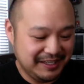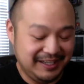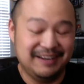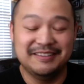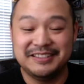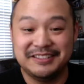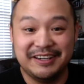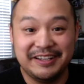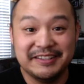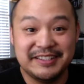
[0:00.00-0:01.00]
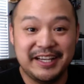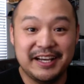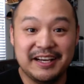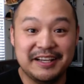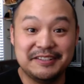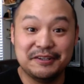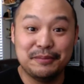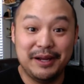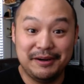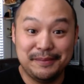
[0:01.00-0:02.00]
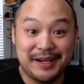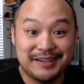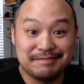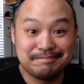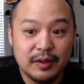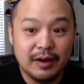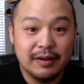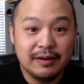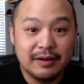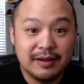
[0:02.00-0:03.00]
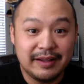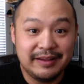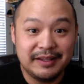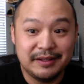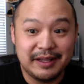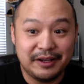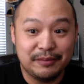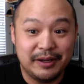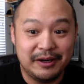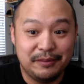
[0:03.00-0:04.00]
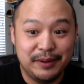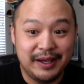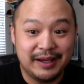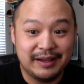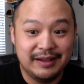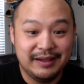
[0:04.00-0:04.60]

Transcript: And I was just trying to use a external battery pack. All in all, I think the Nyko battery pack